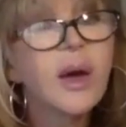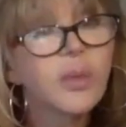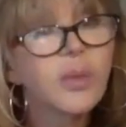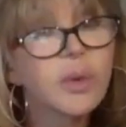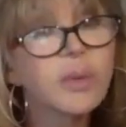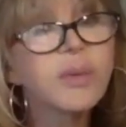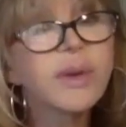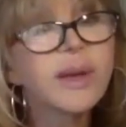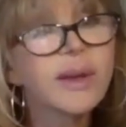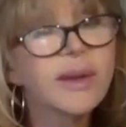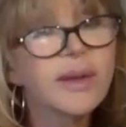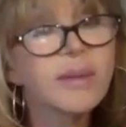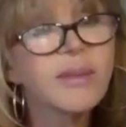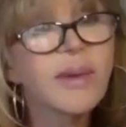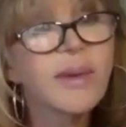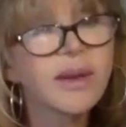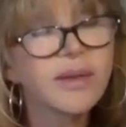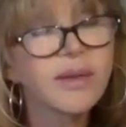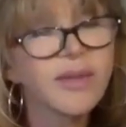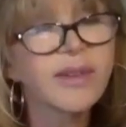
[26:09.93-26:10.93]
we begin the
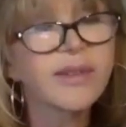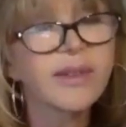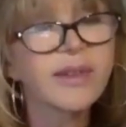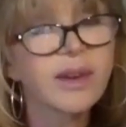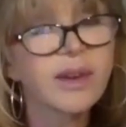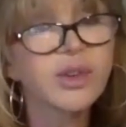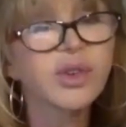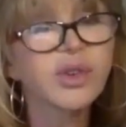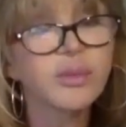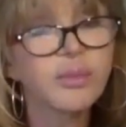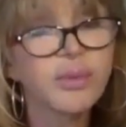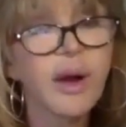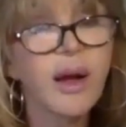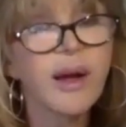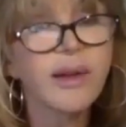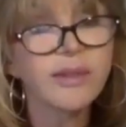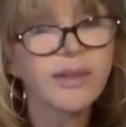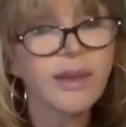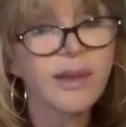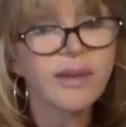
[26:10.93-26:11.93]
manifestation
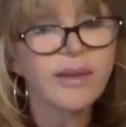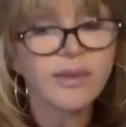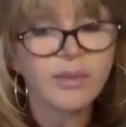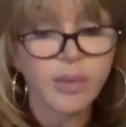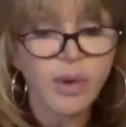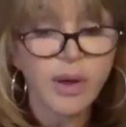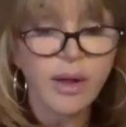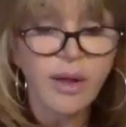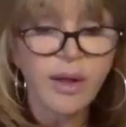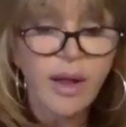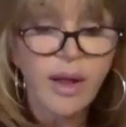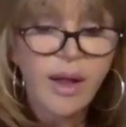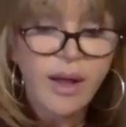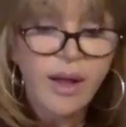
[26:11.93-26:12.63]
process. Well,